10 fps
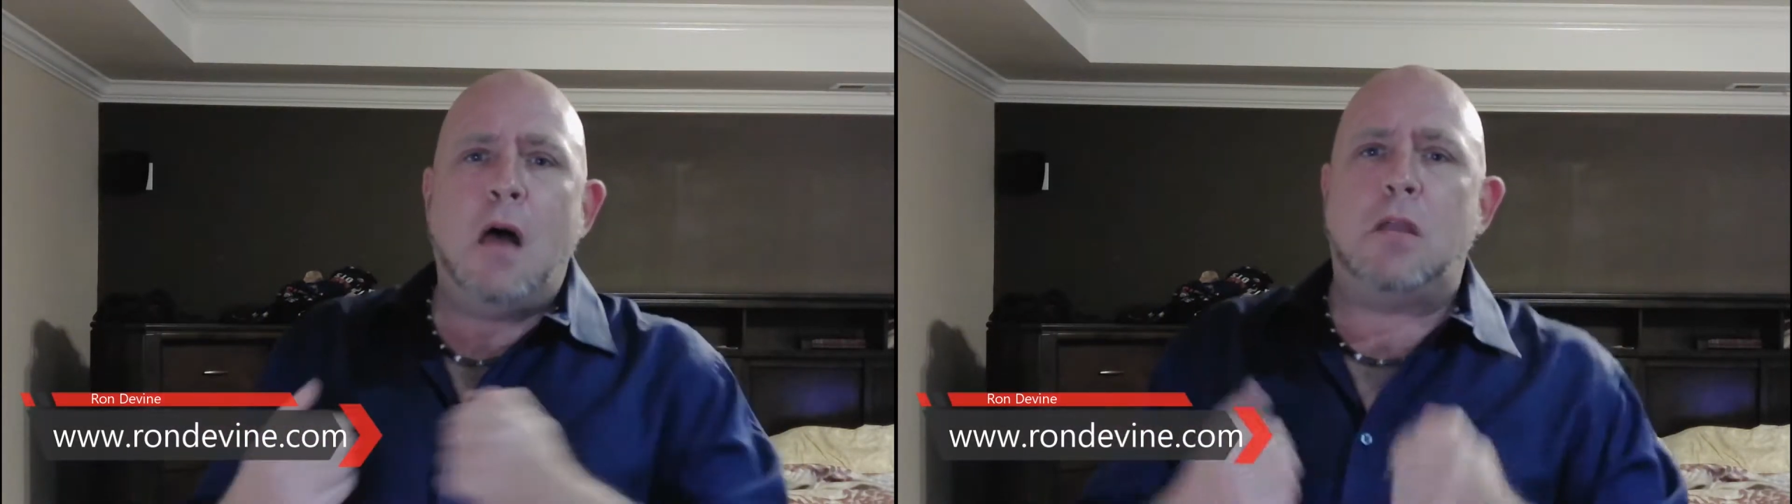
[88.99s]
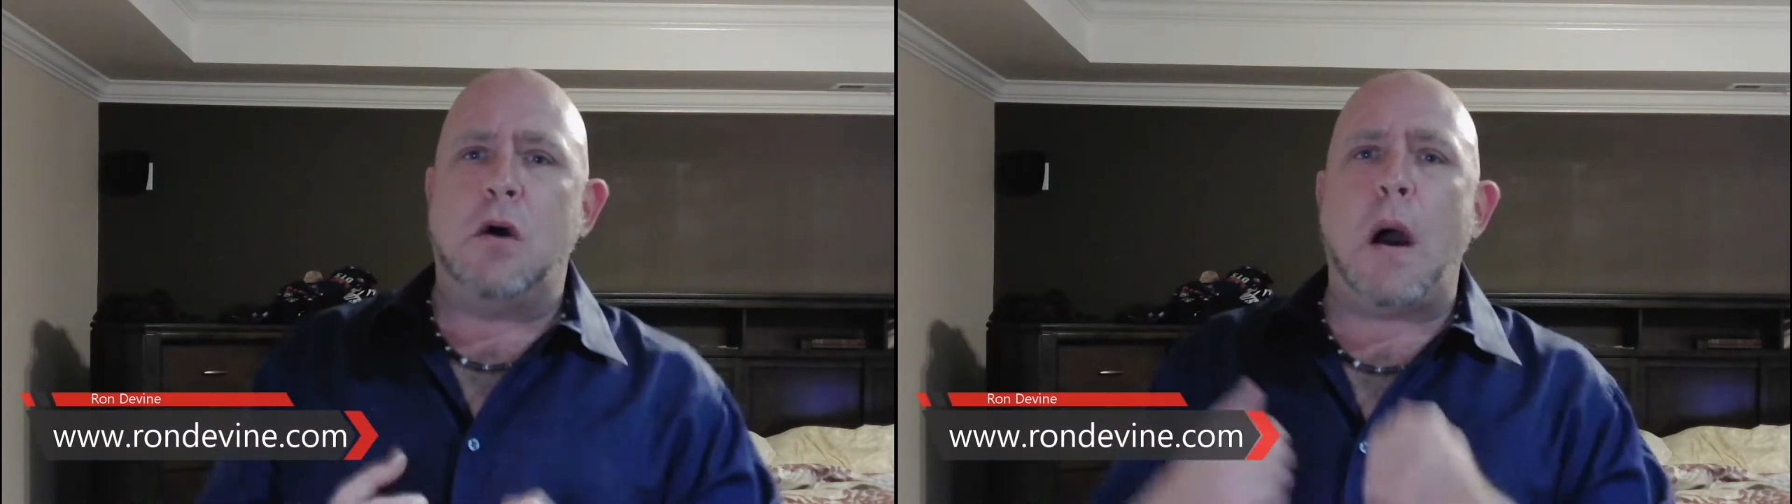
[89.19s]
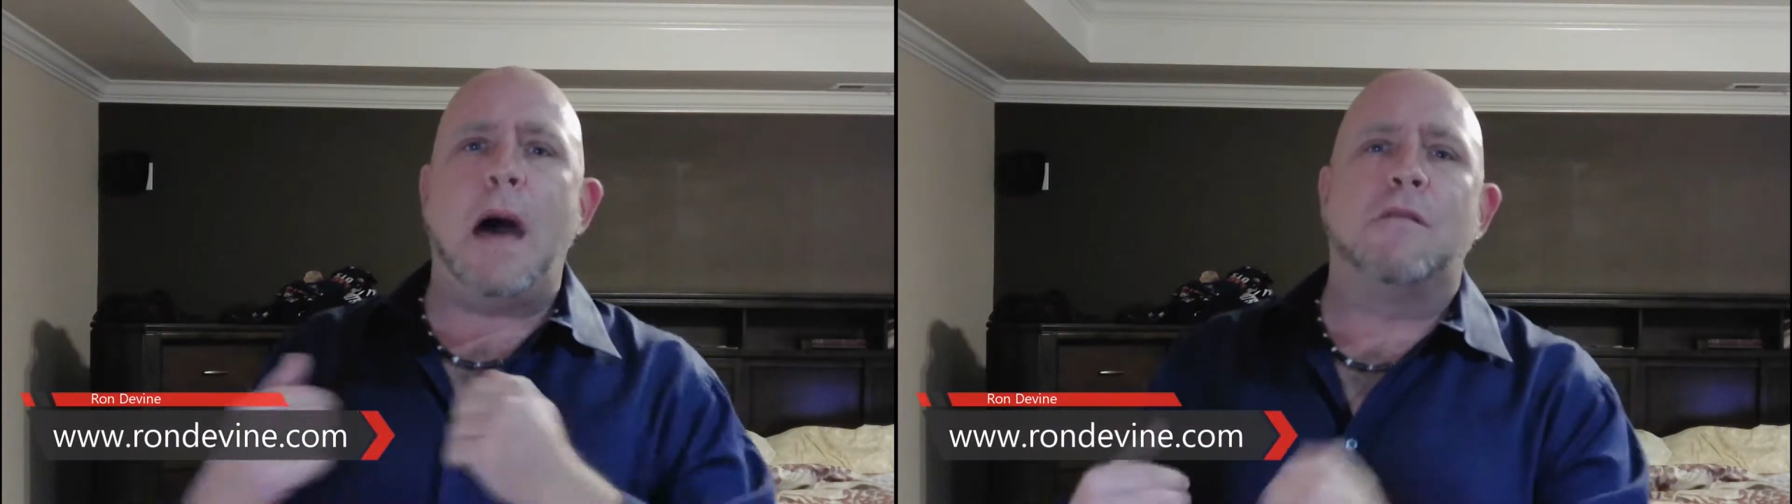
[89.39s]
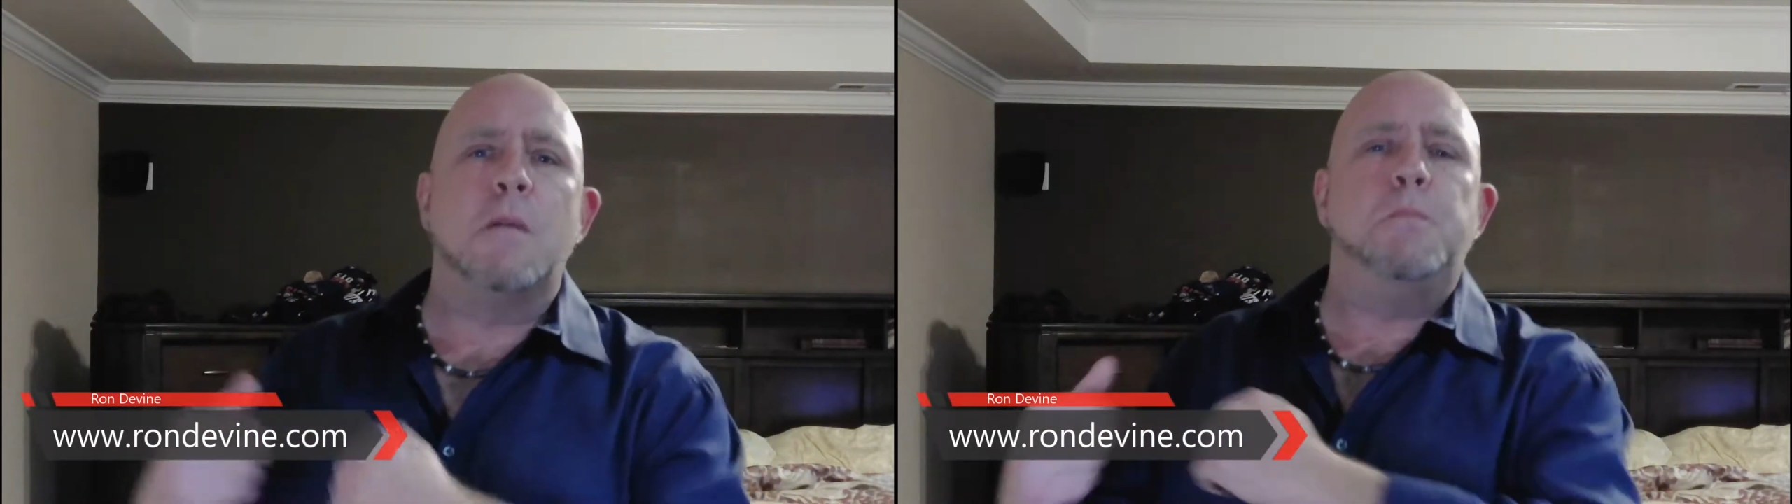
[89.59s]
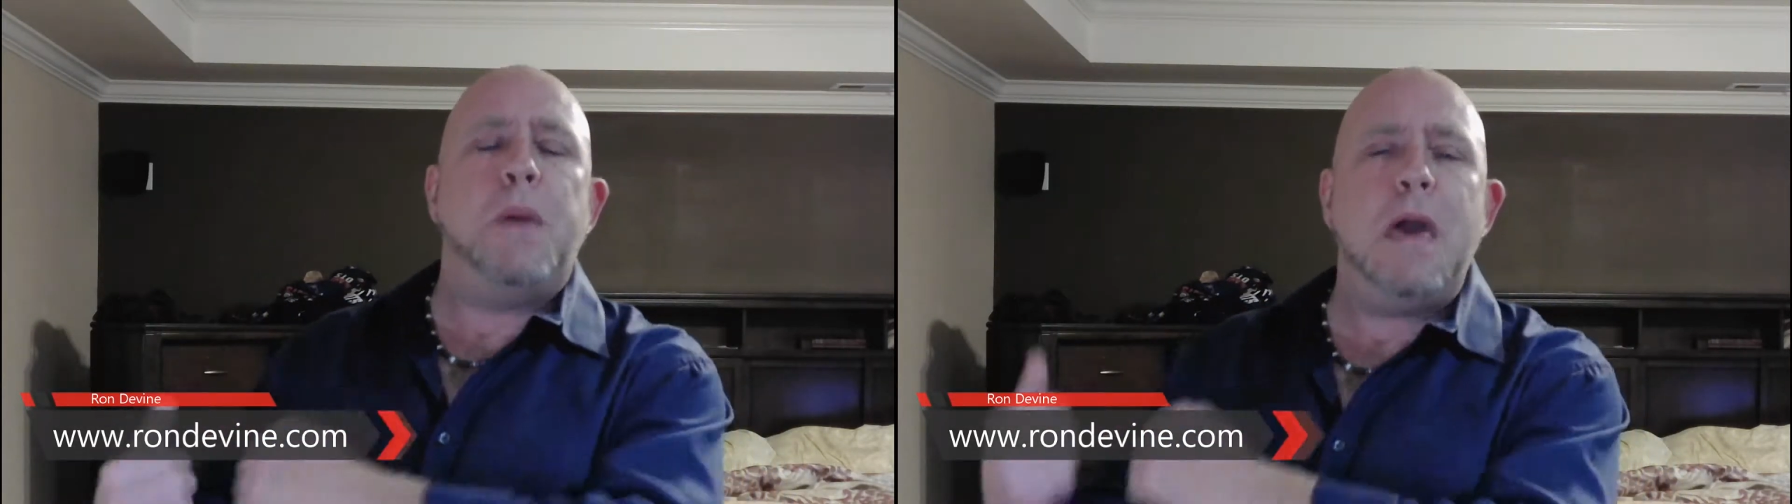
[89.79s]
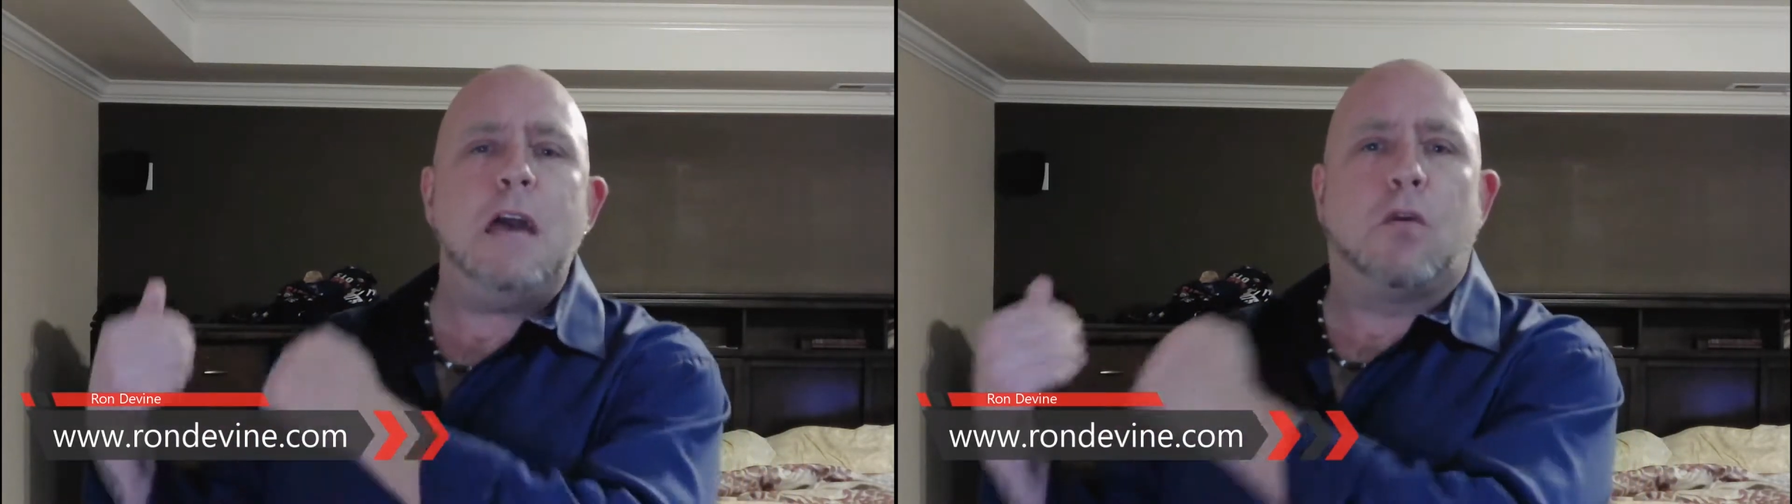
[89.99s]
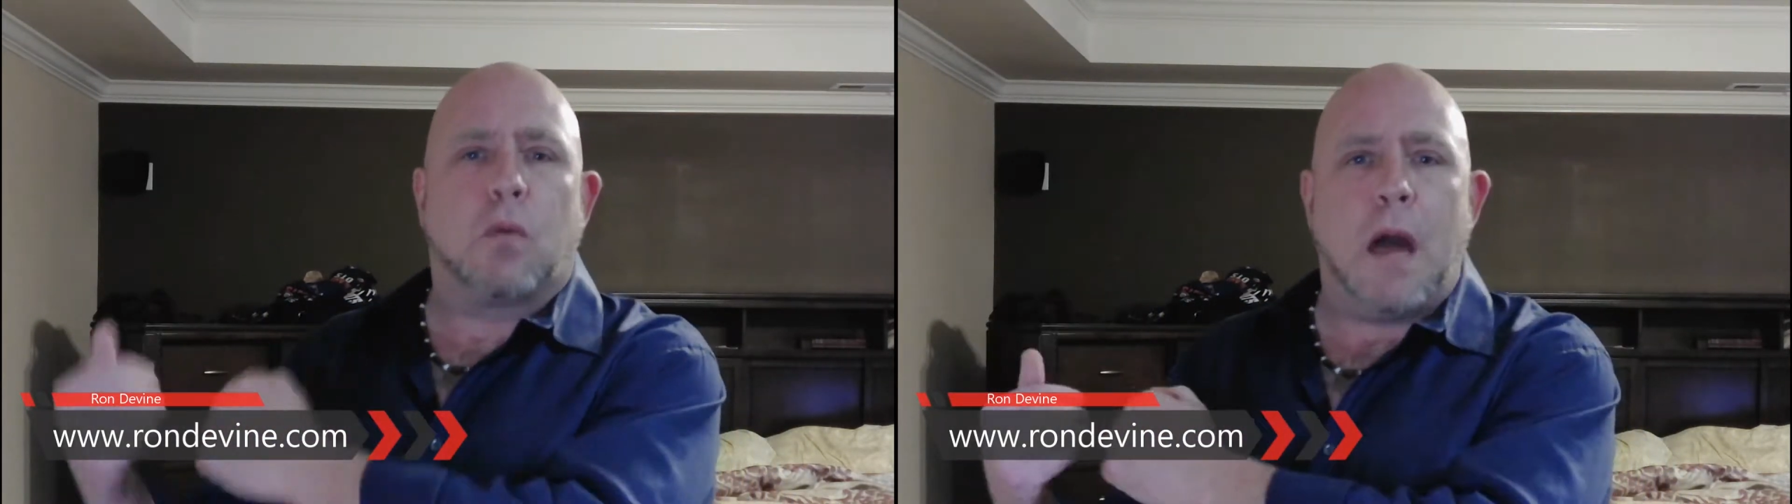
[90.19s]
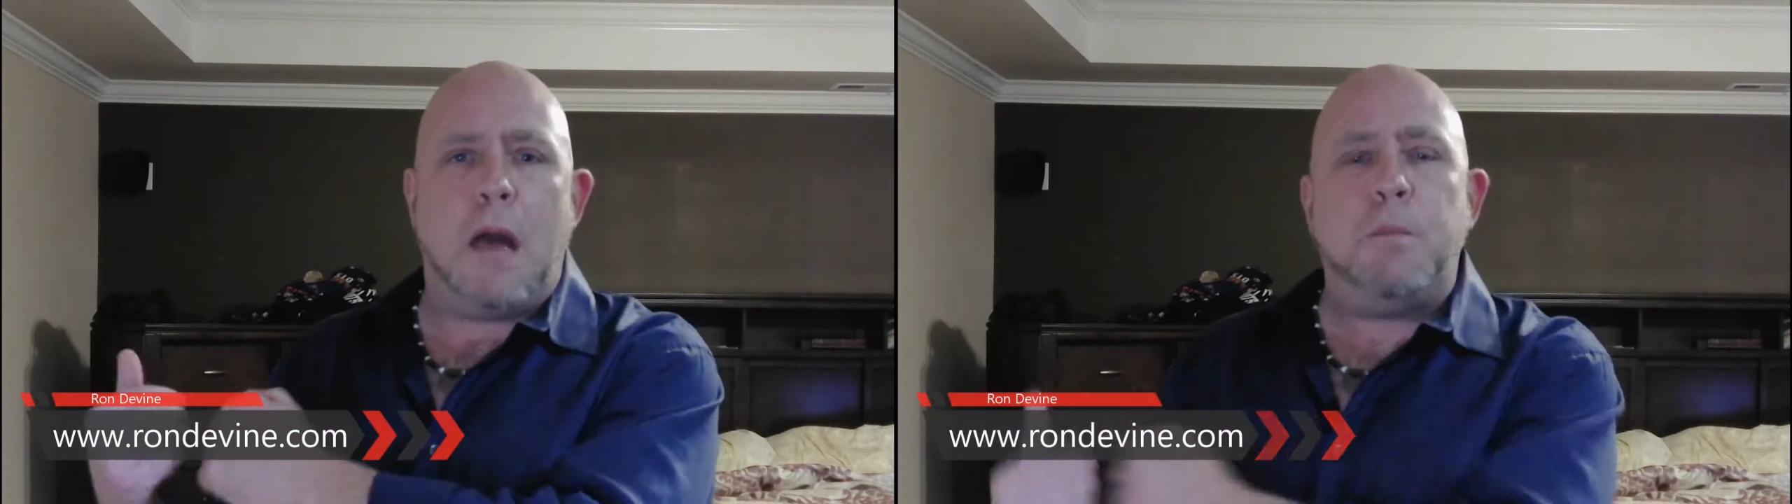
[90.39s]
to ever be
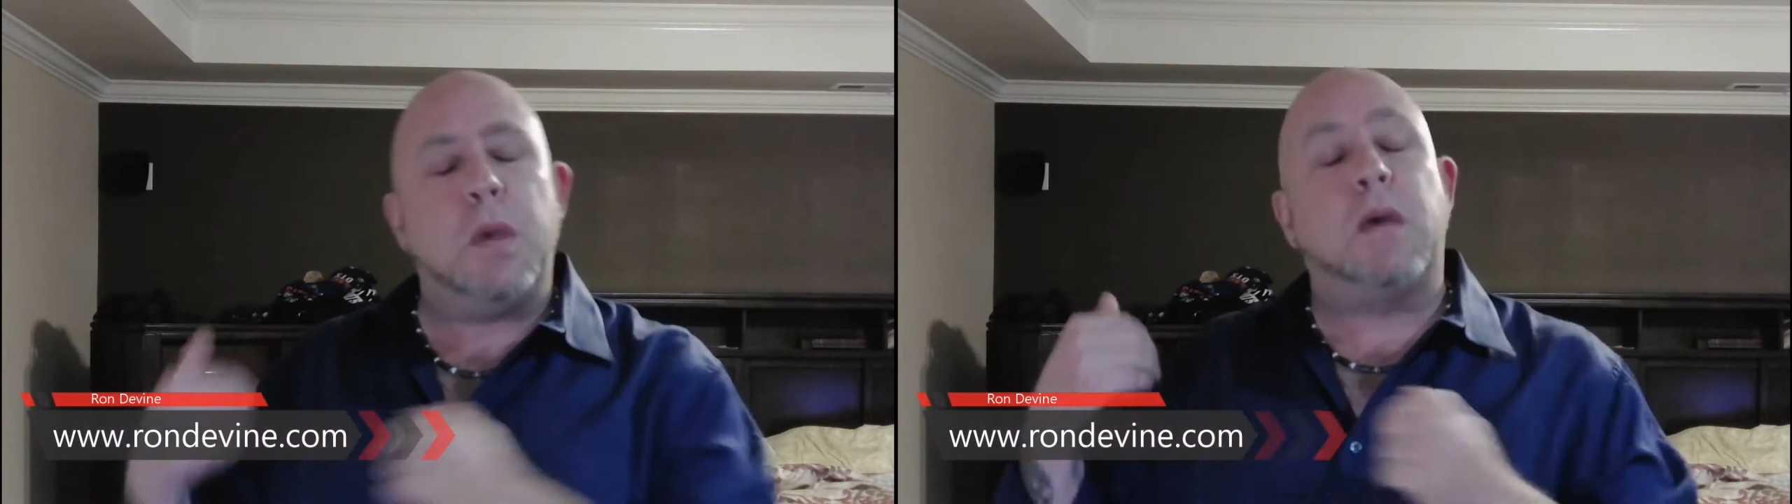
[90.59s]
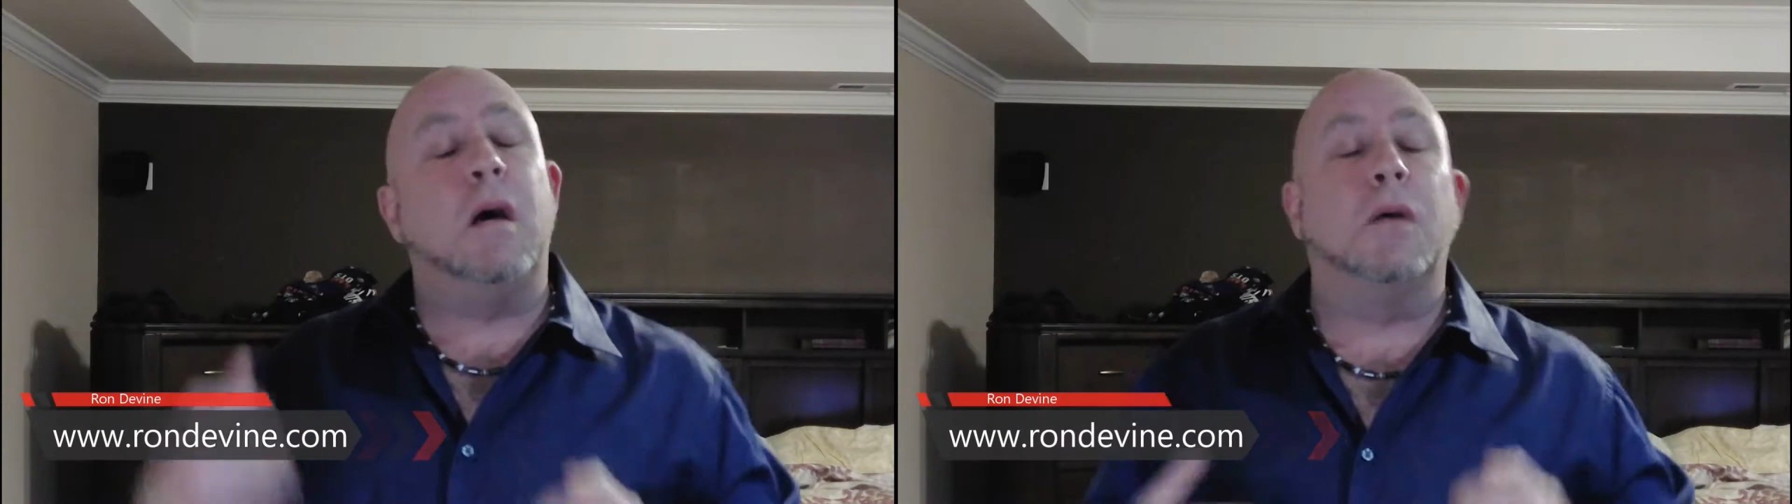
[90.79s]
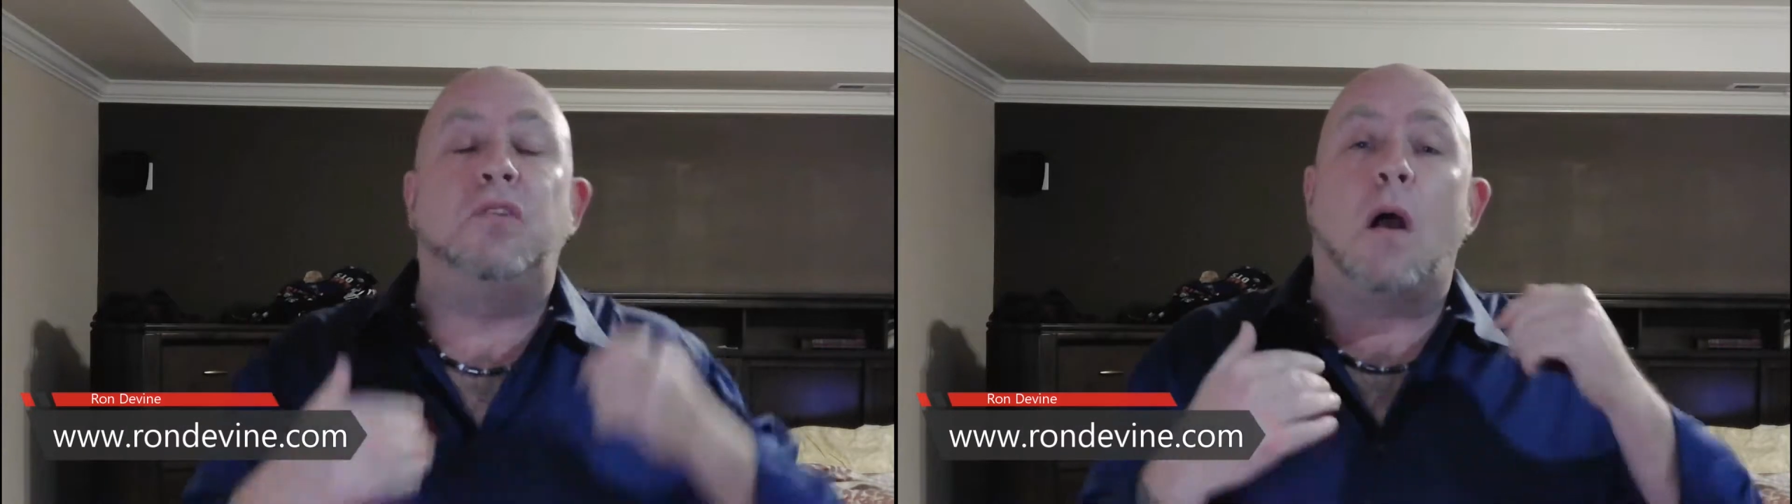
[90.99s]
great because